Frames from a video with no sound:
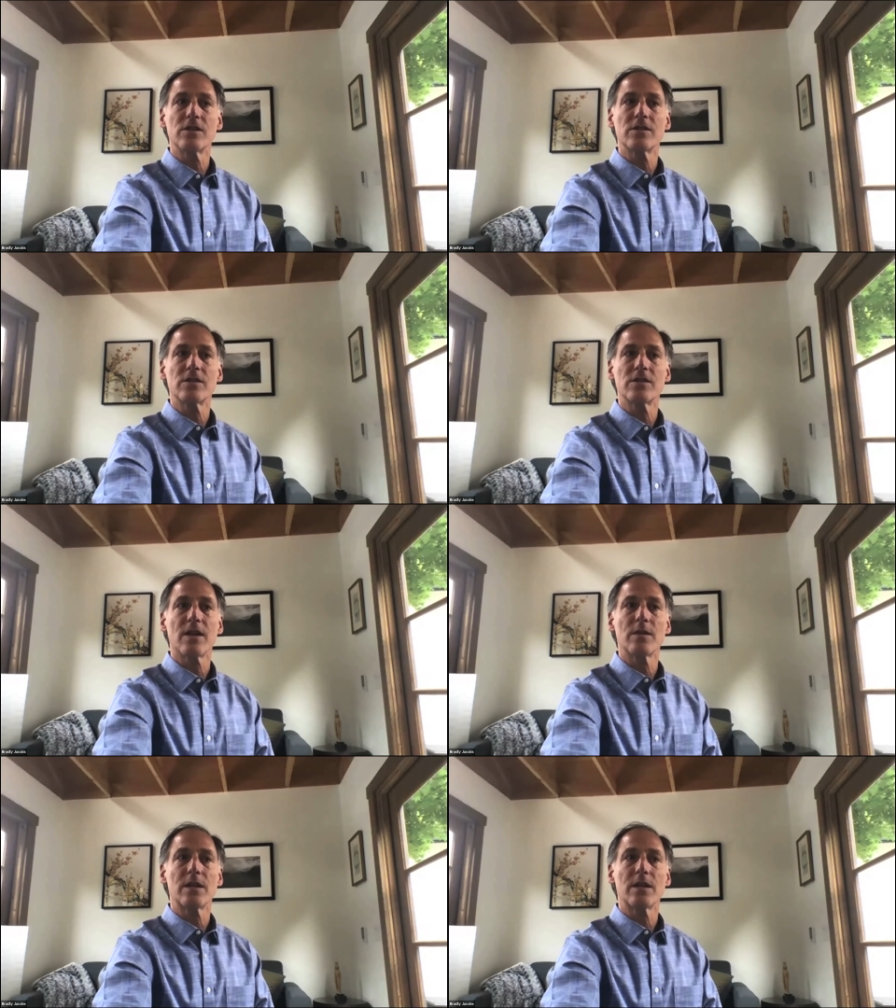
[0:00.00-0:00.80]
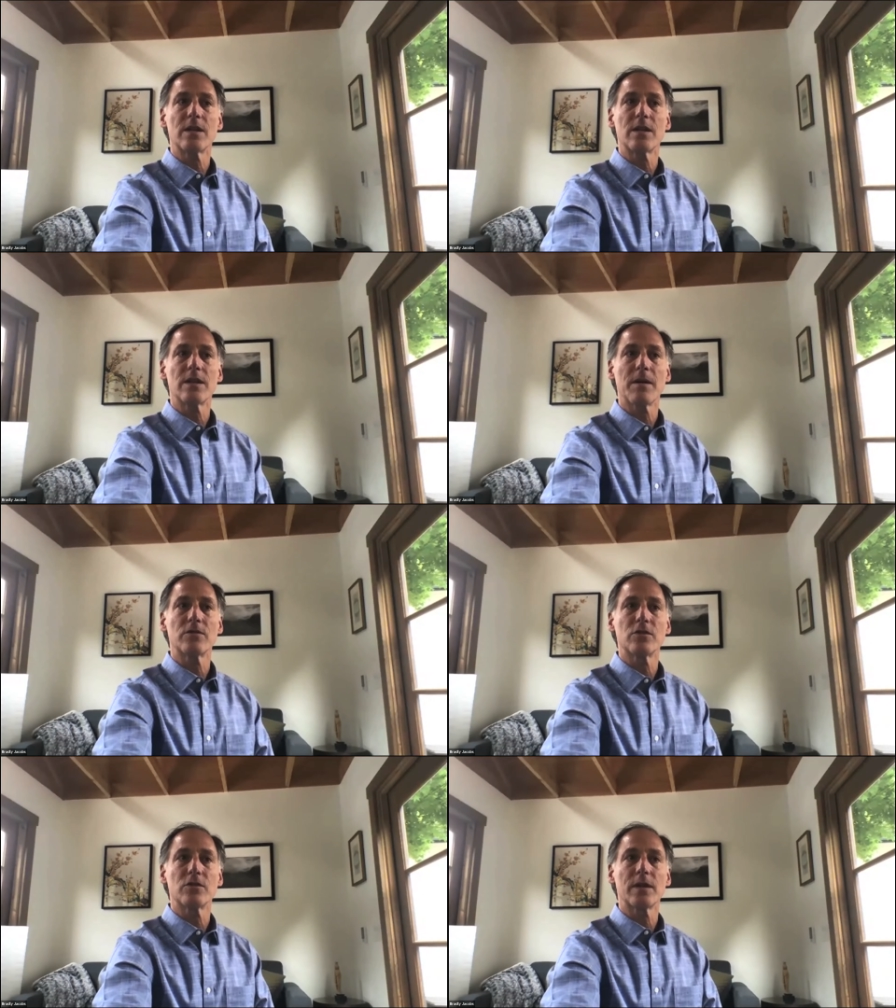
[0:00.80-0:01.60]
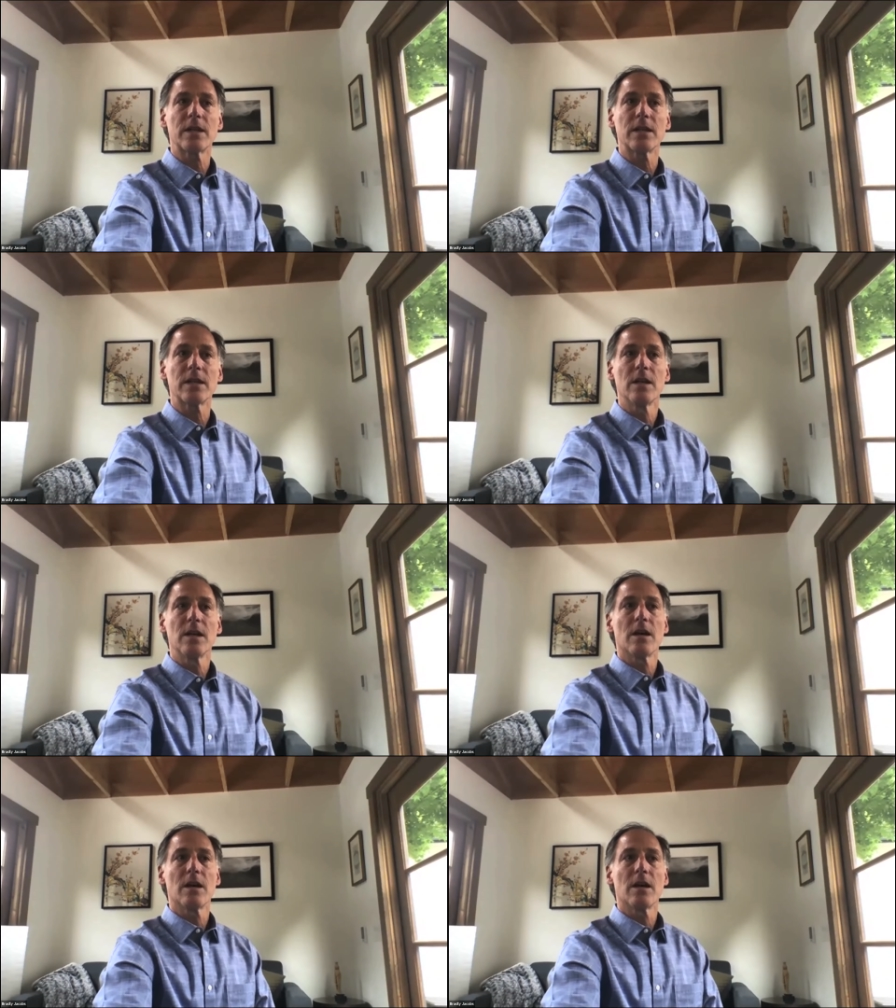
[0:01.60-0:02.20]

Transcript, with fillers: that, that we can think about doing